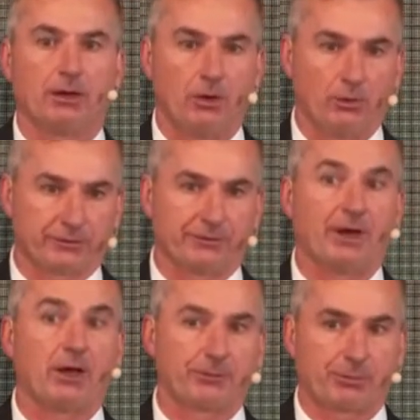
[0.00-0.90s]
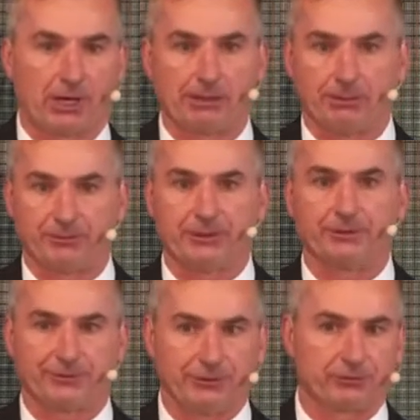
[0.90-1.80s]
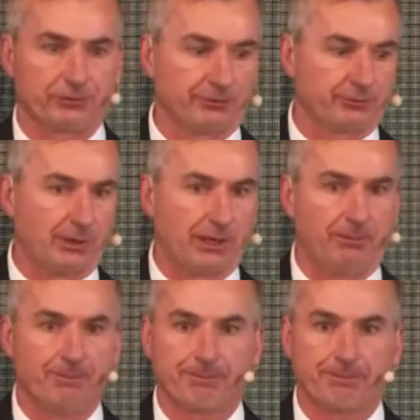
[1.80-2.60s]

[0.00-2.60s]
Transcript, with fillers: host of other problems in the future as well.